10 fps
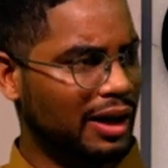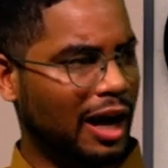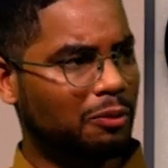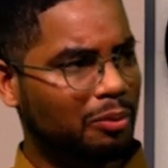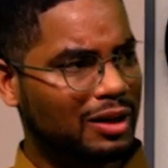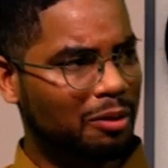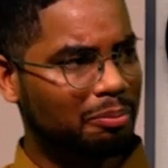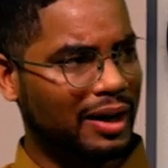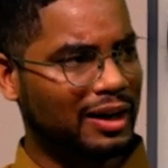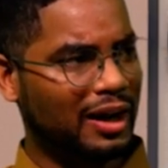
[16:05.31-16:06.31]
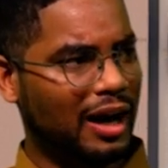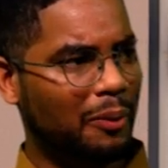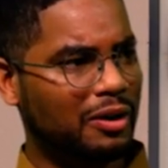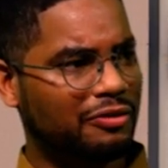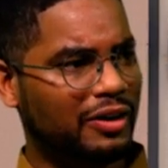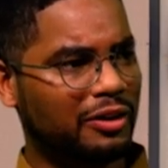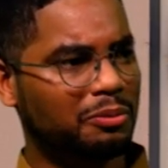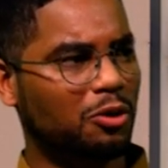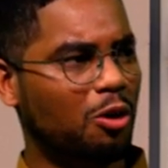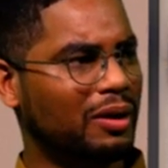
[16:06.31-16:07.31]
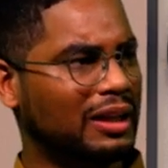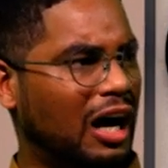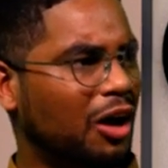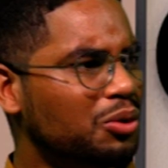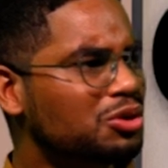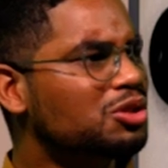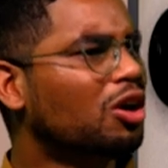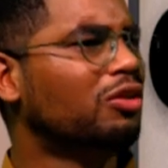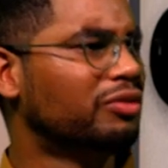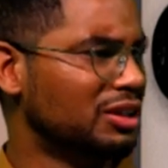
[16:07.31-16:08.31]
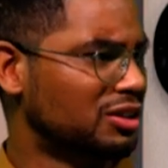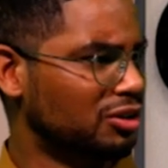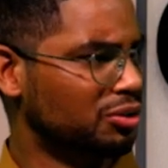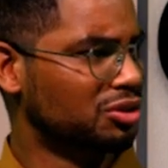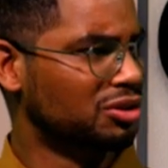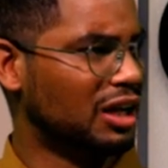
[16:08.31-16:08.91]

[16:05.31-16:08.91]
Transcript: and when we come back, I want to find out more about how you solved these solutions,